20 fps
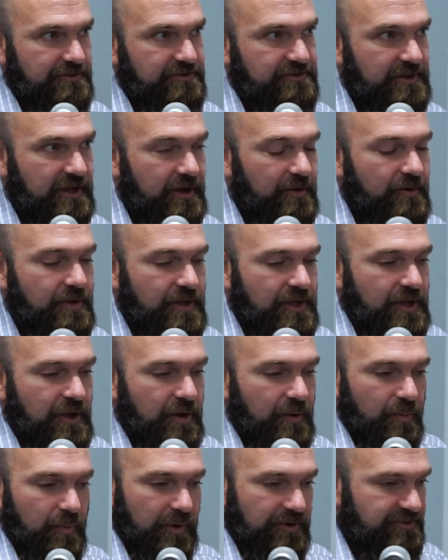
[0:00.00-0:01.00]
So,
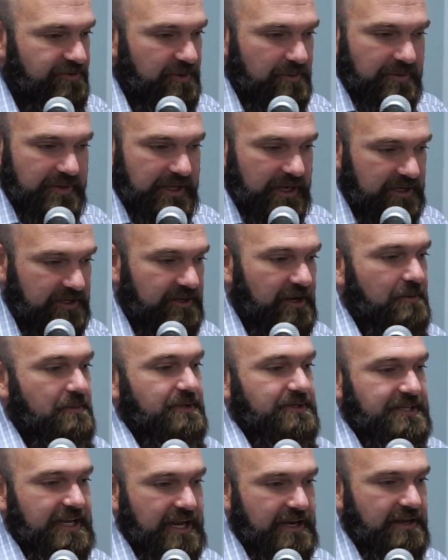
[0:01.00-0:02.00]
what's some of the
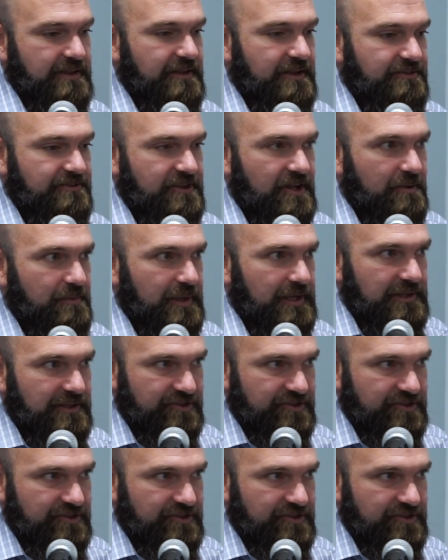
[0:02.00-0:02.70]
economic data that's come in?